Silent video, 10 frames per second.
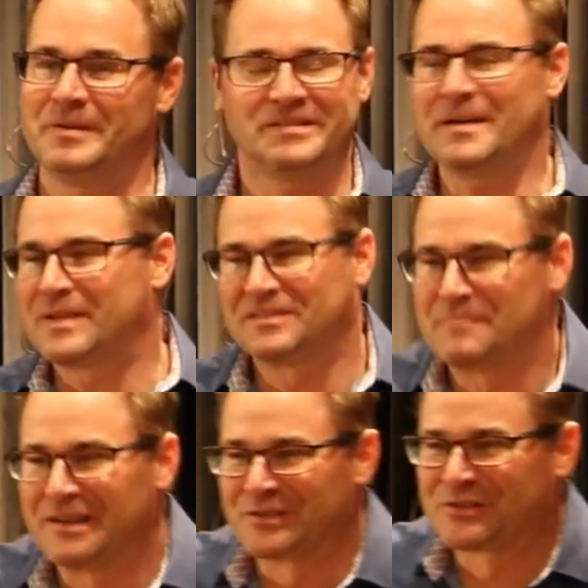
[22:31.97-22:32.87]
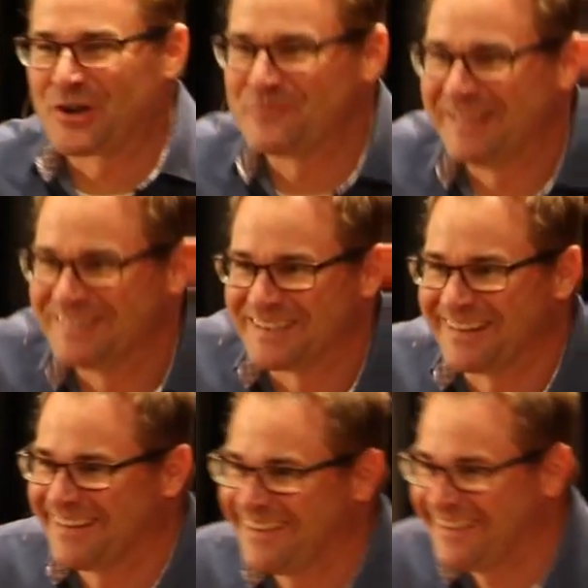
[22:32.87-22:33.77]
But it's not because of Peter's sermon, is
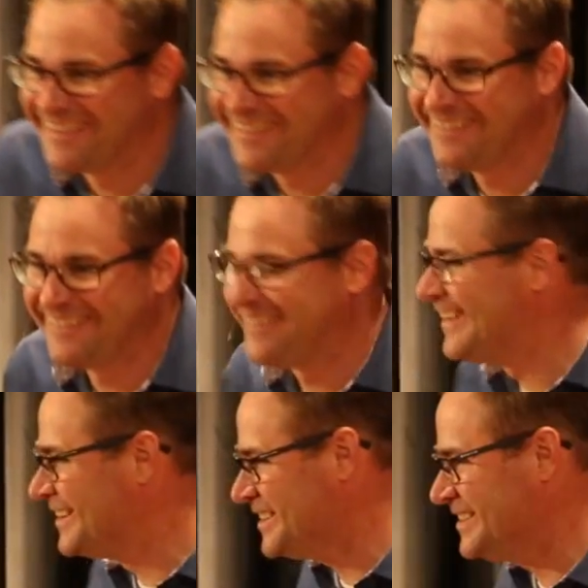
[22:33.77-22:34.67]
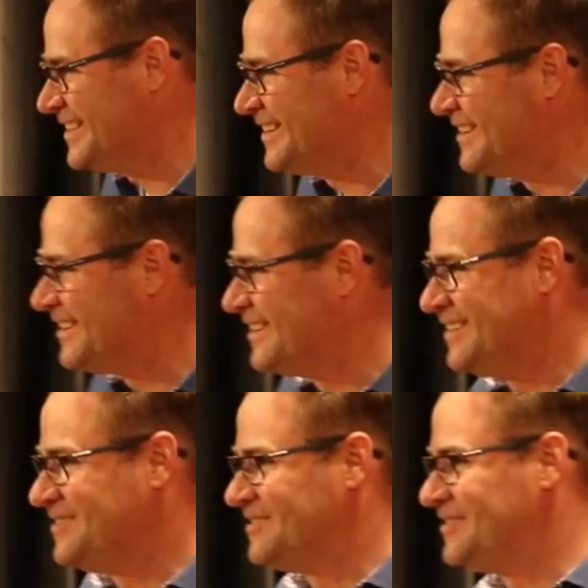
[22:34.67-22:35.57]
it? Is it?
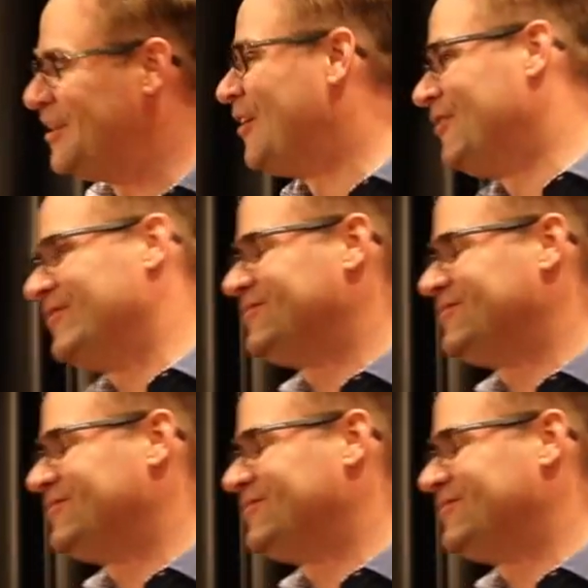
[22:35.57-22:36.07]
No.